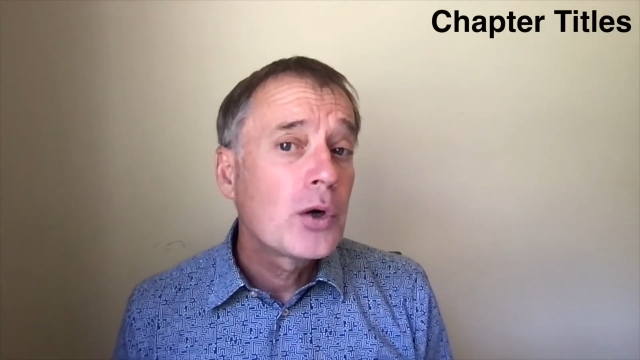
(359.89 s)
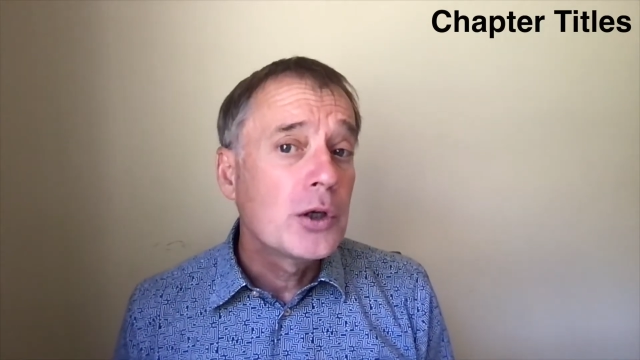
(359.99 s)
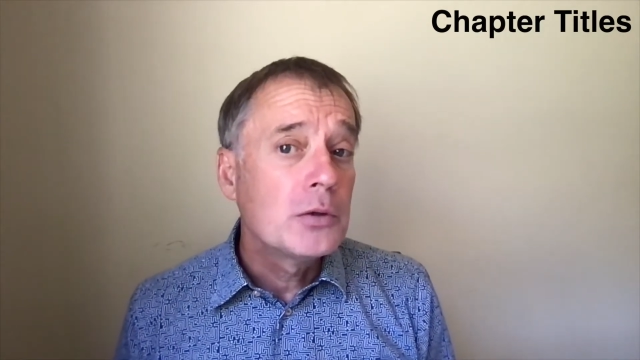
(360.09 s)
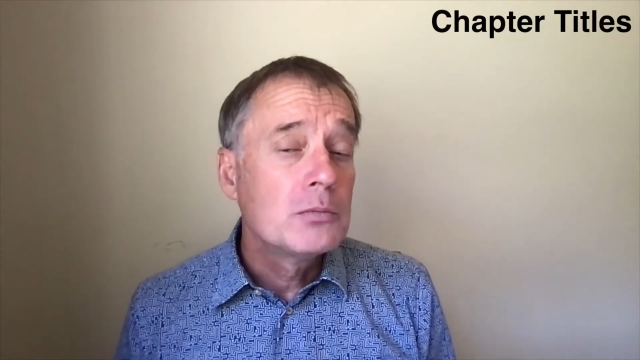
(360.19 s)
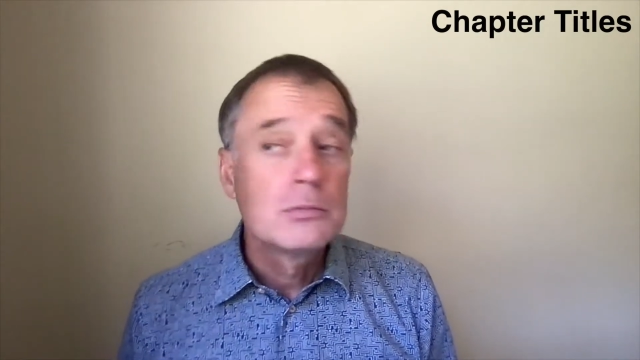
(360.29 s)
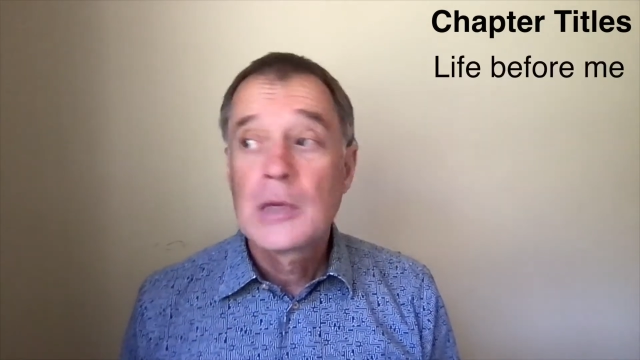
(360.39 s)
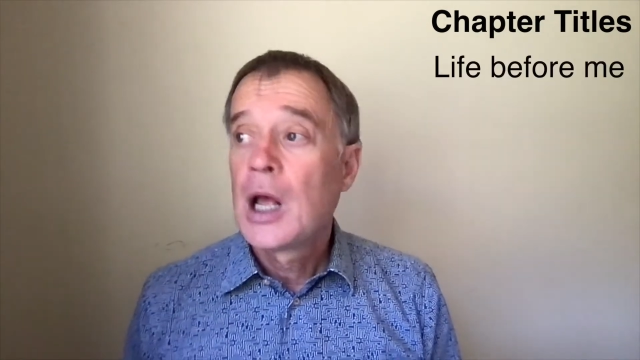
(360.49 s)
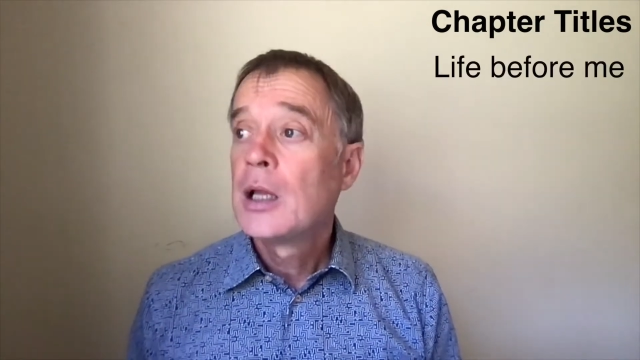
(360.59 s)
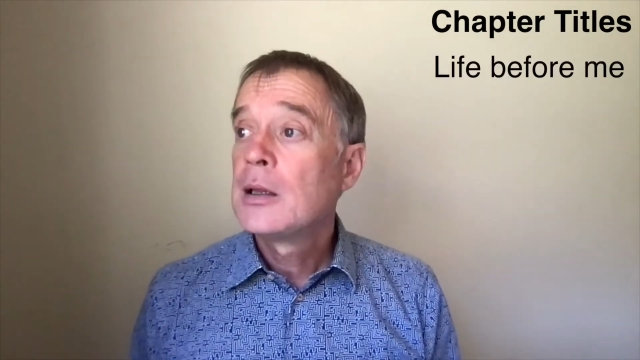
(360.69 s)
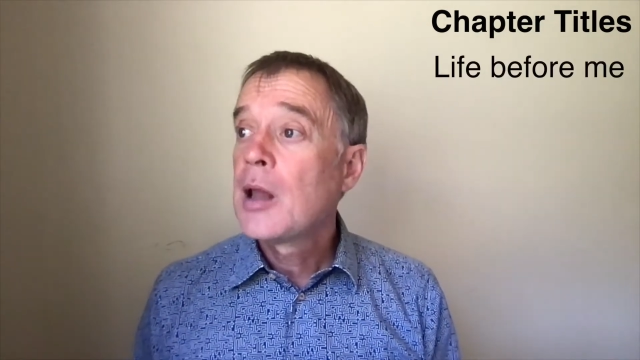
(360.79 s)
you
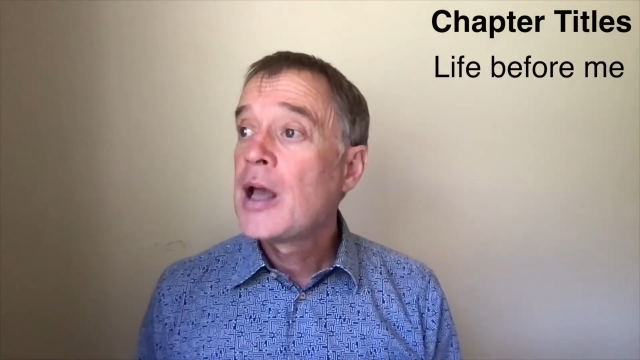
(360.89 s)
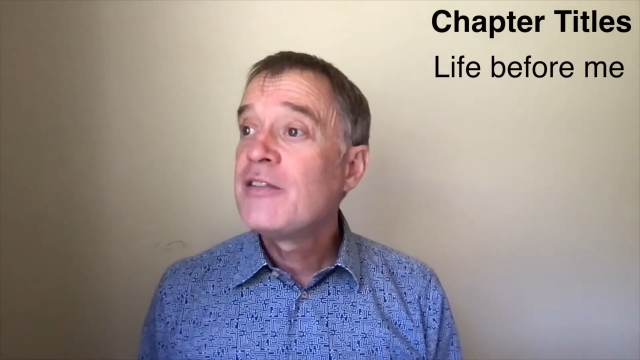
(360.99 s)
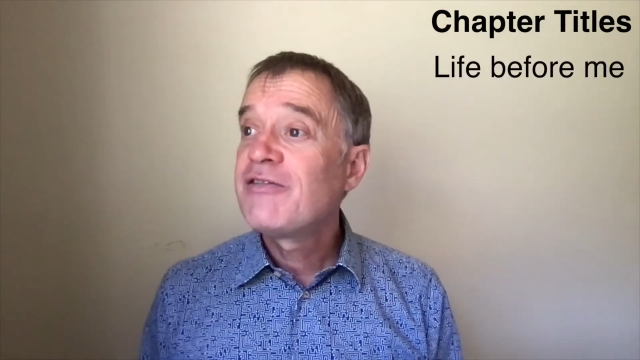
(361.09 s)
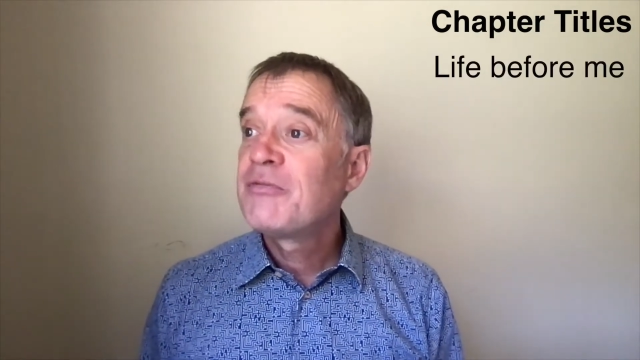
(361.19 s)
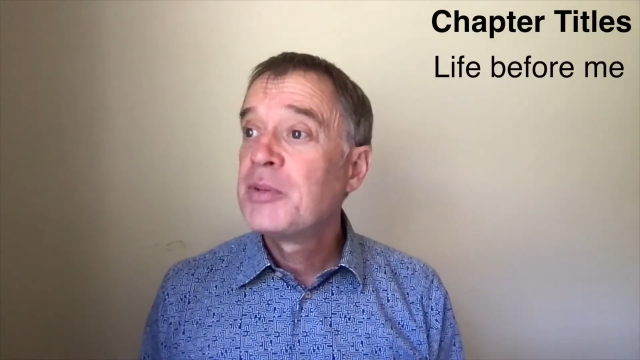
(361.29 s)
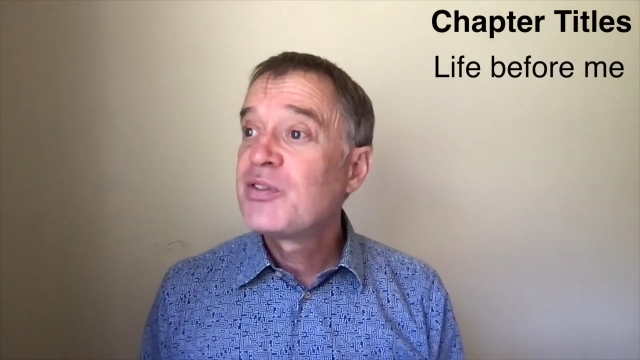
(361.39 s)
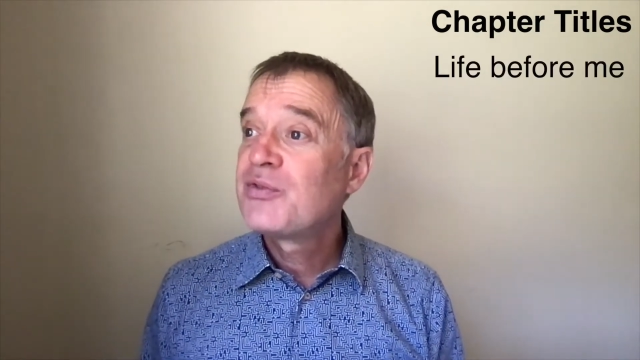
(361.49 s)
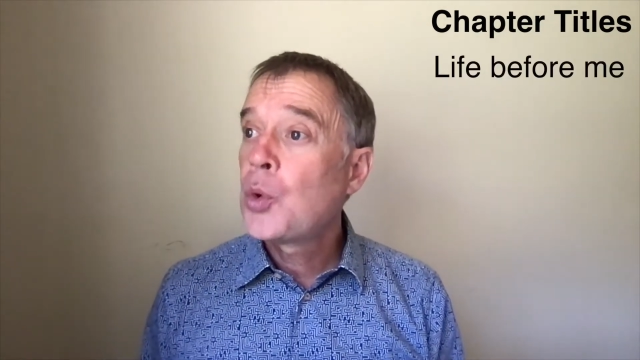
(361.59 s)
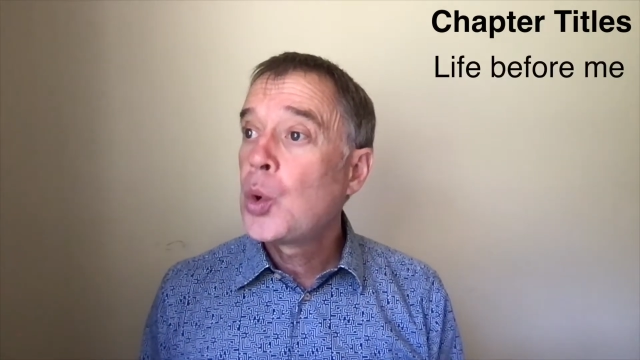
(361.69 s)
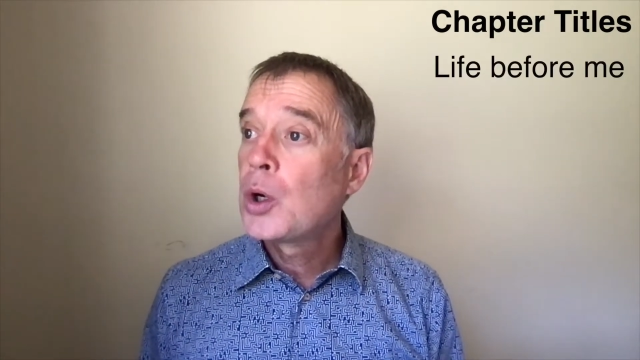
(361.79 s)
Life
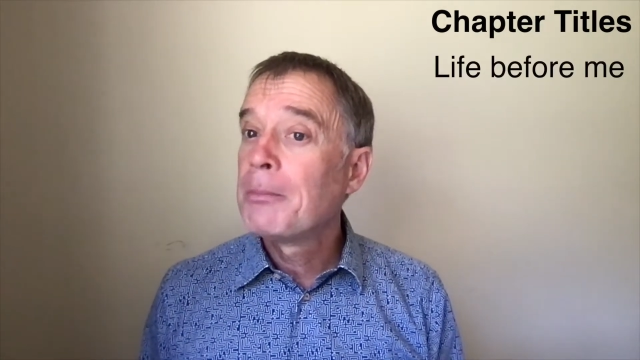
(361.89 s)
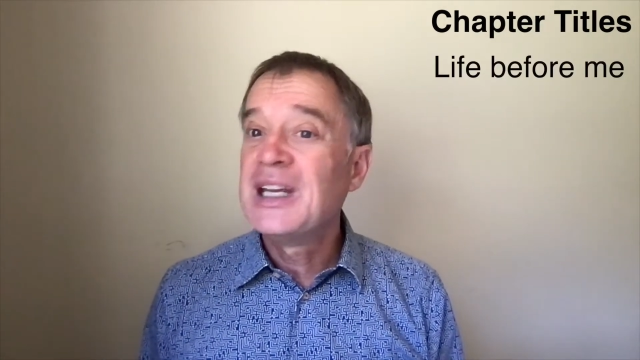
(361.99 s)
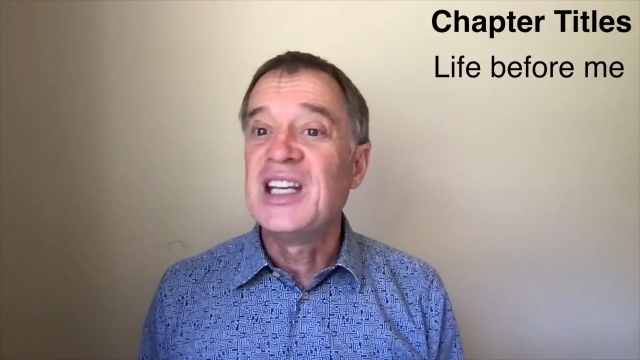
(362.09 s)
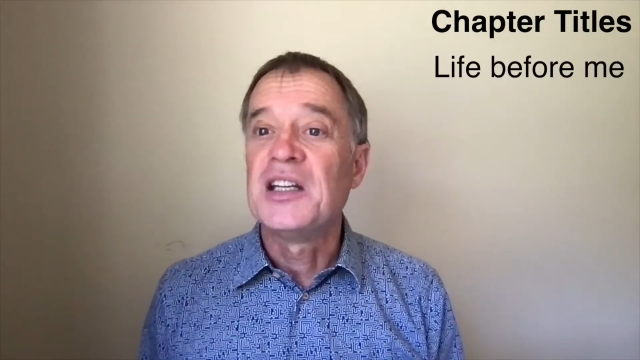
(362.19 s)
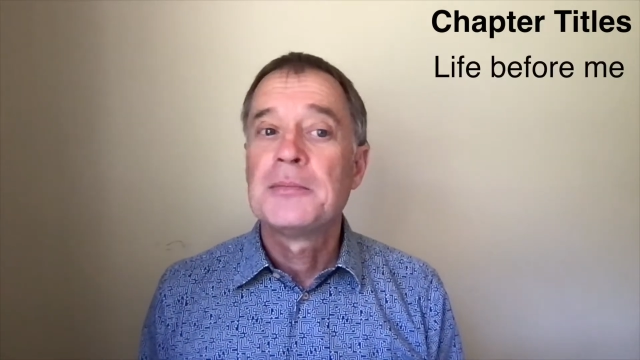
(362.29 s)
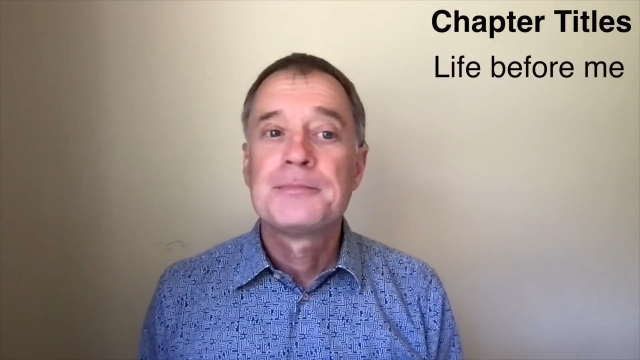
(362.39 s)
Before Me.